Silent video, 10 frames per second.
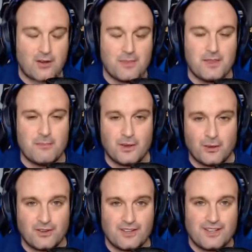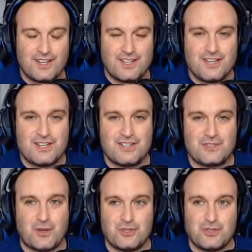the Middle.
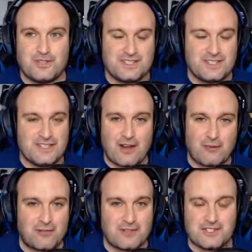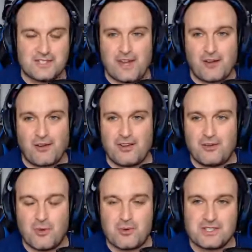So you can see that reference there.
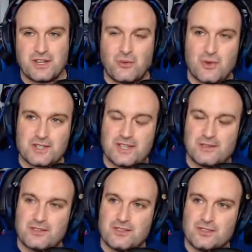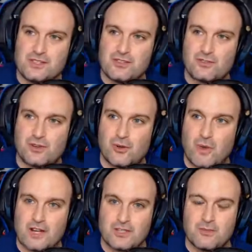What was the other ones that you saw her
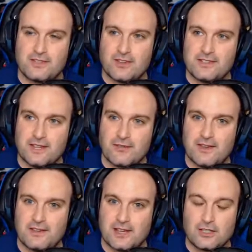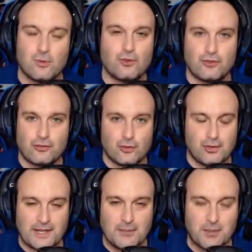watching besides Dick Van Dyke? You also saw
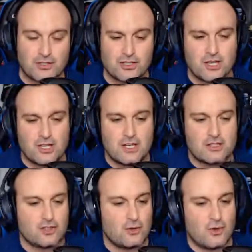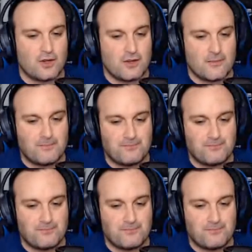Brady Bunch. So